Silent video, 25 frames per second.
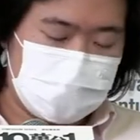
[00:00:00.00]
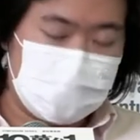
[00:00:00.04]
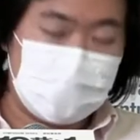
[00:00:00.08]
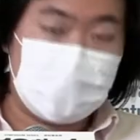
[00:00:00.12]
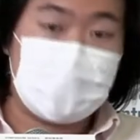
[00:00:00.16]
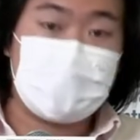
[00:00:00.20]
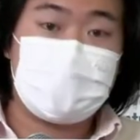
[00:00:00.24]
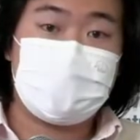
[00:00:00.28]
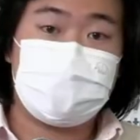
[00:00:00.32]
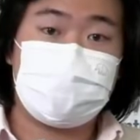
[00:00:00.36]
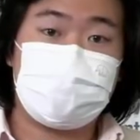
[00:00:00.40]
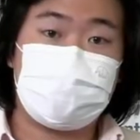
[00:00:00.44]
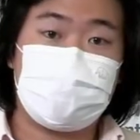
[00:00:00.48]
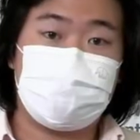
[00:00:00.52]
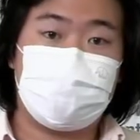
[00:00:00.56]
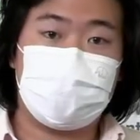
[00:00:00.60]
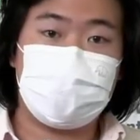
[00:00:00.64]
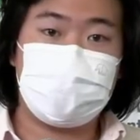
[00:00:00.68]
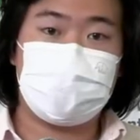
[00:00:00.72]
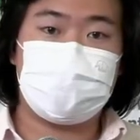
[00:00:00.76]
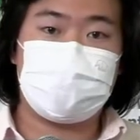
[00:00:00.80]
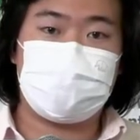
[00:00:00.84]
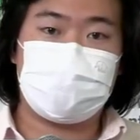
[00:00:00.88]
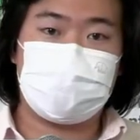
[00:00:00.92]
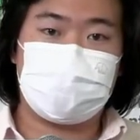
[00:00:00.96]
as best they
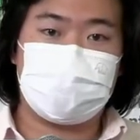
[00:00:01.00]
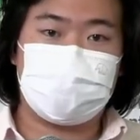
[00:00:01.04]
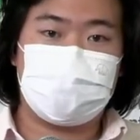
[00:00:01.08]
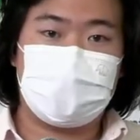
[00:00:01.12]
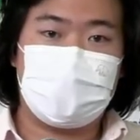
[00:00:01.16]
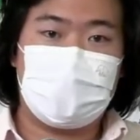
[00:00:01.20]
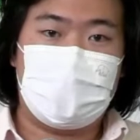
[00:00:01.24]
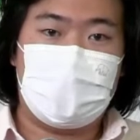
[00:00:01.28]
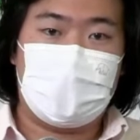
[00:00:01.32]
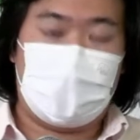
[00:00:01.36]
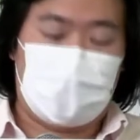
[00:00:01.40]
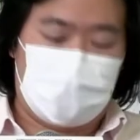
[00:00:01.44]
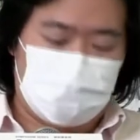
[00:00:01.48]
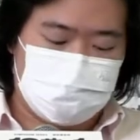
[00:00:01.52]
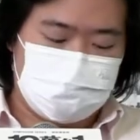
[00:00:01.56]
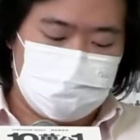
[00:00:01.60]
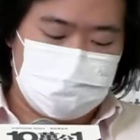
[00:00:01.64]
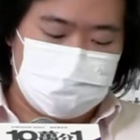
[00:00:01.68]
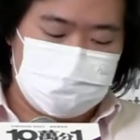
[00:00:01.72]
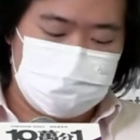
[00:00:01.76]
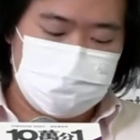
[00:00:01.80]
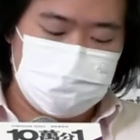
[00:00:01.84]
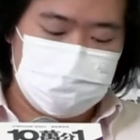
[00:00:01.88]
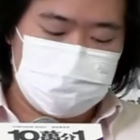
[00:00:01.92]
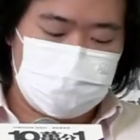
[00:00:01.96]
can.
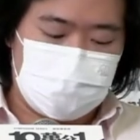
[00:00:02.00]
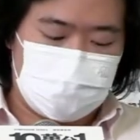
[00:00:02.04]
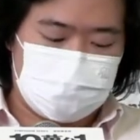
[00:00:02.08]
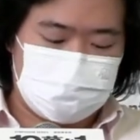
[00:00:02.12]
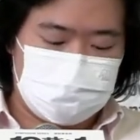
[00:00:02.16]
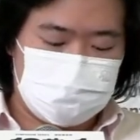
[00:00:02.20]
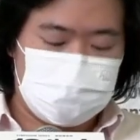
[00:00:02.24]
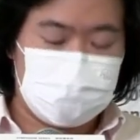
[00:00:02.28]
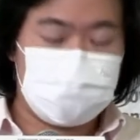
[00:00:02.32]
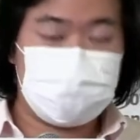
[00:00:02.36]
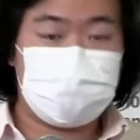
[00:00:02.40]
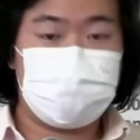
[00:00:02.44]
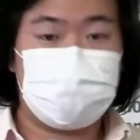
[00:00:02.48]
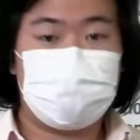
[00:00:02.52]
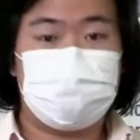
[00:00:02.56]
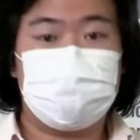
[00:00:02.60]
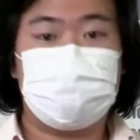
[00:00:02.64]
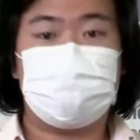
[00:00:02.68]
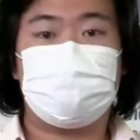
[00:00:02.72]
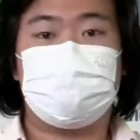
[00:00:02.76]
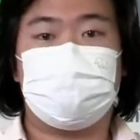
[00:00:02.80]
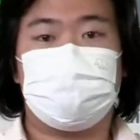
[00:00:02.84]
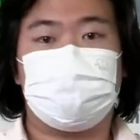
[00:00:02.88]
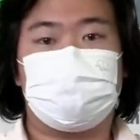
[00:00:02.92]
Without further ado,